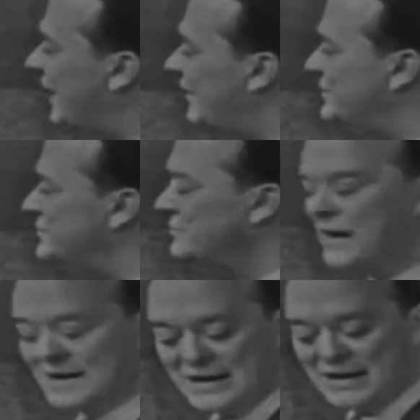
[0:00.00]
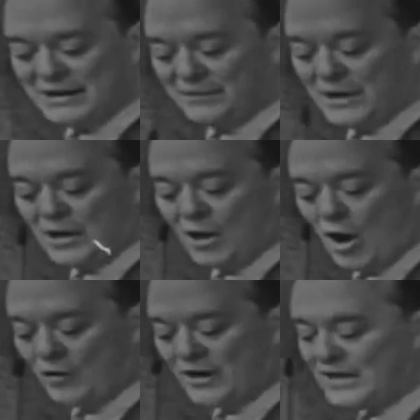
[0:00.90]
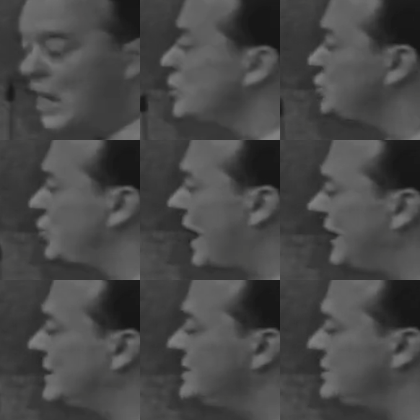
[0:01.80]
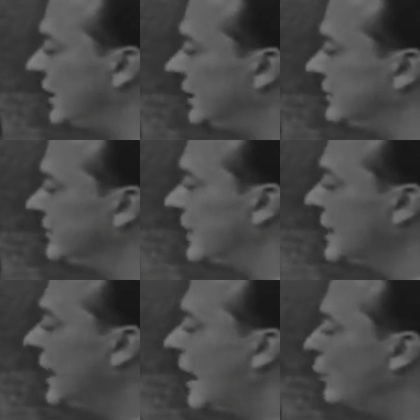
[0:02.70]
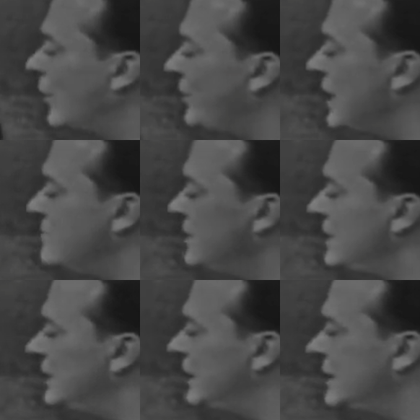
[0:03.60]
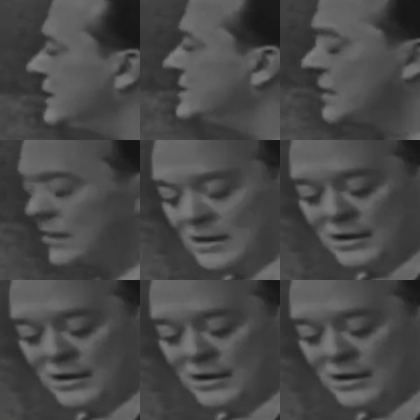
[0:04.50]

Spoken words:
characters right here are read Chuan and Zhen. And what they mean is,